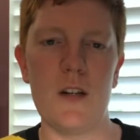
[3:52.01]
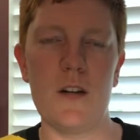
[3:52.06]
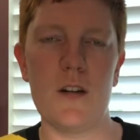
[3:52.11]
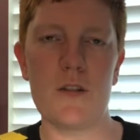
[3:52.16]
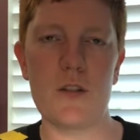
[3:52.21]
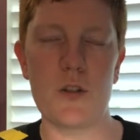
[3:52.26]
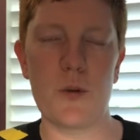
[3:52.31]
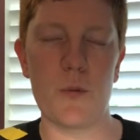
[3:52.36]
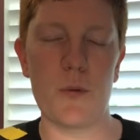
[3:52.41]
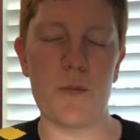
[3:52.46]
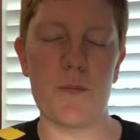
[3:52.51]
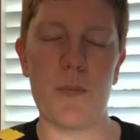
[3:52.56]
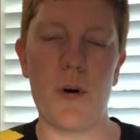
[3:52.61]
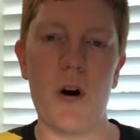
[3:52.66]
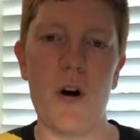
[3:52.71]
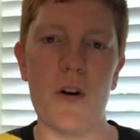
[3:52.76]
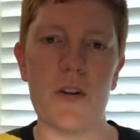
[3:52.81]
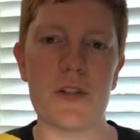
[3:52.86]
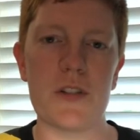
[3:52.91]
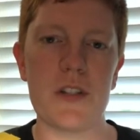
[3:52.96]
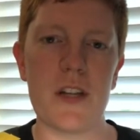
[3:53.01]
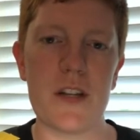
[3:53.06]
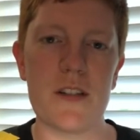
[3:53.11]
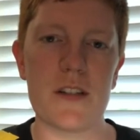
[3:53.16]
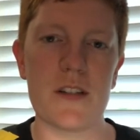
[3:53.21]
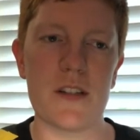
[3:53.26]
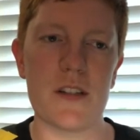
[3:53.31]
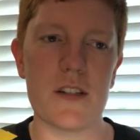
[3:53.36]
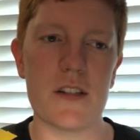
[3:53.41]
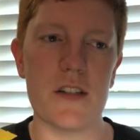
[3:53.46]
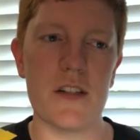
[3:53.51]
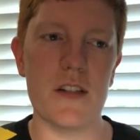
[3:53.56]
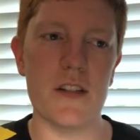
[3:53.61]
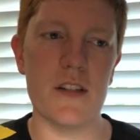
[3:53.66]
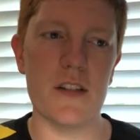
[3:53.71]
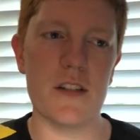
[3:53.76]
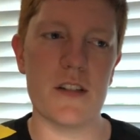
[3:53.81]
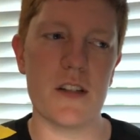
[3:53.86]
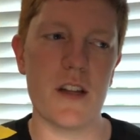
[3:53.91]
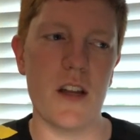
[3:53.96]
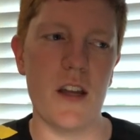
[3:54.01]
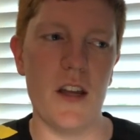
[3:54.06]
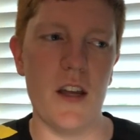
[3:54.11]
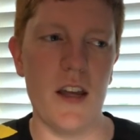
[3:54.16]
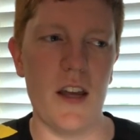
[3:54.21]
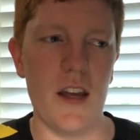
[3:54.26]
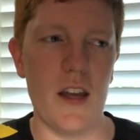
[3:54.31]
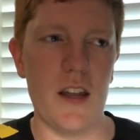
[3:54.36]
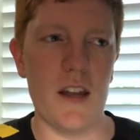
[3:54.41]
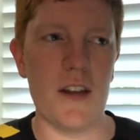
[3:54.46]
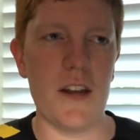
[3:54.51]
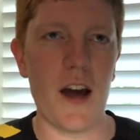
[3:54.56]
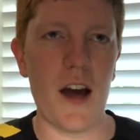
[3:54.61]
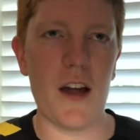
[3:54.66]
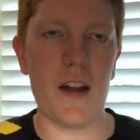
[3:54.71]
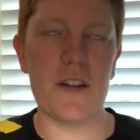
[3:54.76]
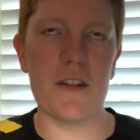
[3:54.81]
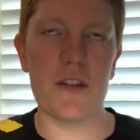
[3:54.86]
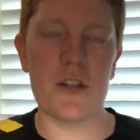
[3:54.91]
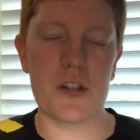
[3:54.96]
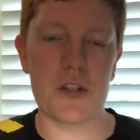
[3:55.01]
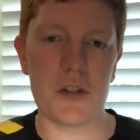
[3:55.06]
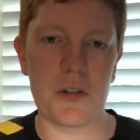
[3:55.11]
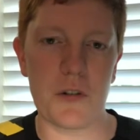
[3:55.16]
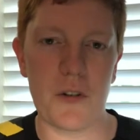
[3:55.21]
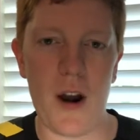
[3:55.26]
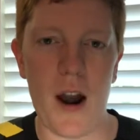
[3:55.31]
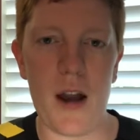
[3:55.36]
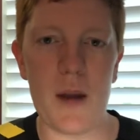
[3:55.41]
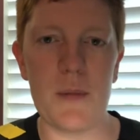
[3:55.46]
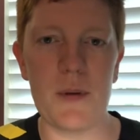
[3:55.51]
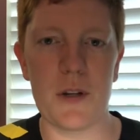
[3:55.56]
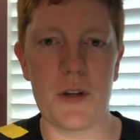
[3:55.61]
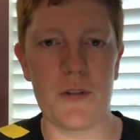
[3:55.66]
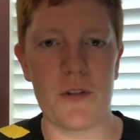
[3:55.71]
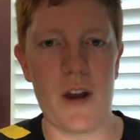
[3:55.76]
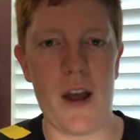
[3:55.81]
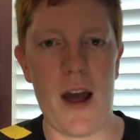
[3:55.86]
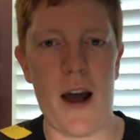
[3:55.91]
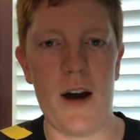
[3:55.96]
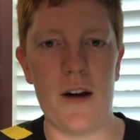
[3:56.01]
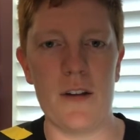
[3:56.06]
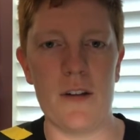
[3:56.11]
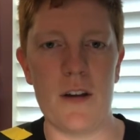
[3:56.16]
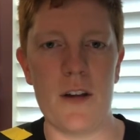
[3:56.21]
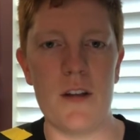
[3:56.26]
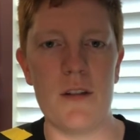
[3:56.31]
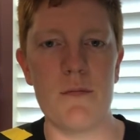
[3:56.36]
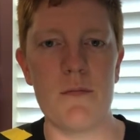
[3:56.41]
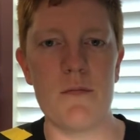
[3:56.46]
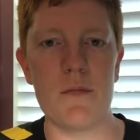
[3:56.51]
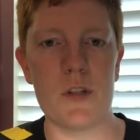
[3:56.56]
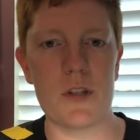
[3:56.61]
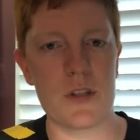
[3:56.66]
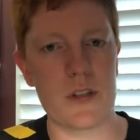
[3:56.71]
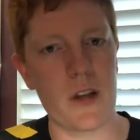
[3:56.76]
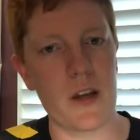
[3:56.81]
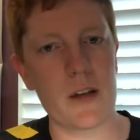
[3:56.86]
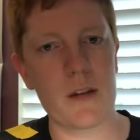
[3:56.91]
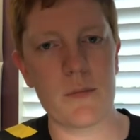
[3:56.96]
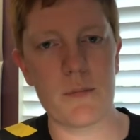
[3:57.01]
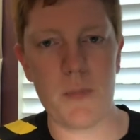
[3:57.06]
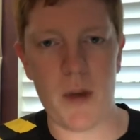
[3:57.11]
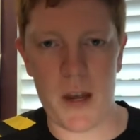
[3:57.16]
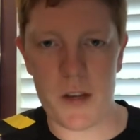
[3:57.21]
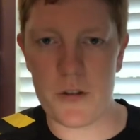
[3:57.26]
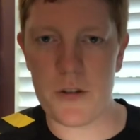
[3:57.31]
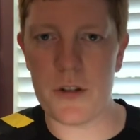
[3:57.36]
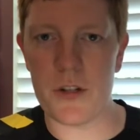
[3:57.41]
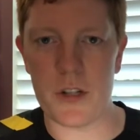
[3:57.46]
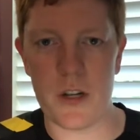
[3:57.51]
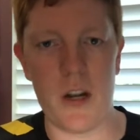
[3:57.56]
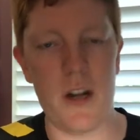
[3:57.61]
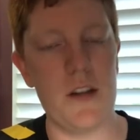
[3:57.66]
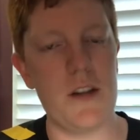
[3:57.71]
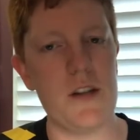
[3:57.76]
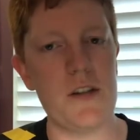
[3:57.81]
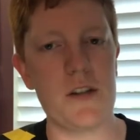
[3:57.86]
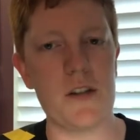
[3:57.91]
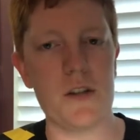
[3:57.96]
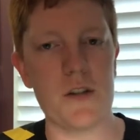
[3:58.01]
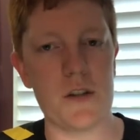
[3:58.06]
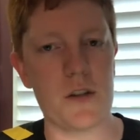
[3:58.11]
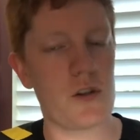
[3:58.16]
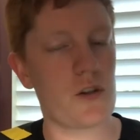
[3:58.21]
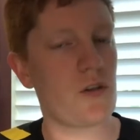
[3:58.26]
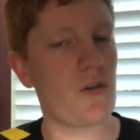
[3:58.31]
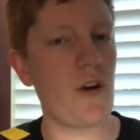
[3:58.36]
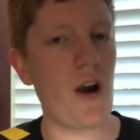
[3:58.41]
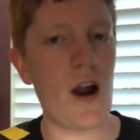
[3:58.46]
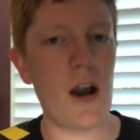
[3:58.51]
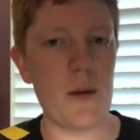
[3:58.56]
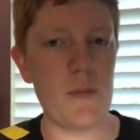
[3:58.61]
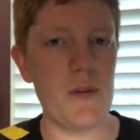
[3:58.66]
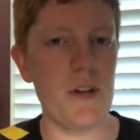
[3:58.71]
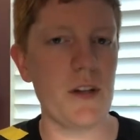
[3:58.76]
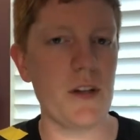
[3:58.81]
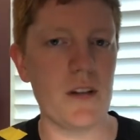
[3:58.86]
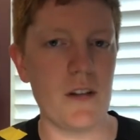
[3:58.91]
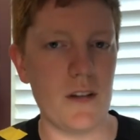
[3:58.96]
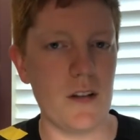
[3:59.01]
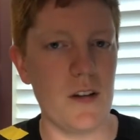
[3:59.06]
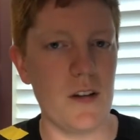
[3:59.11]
So when Paul says this, he is not describing reality, just like Pastor John isn't describing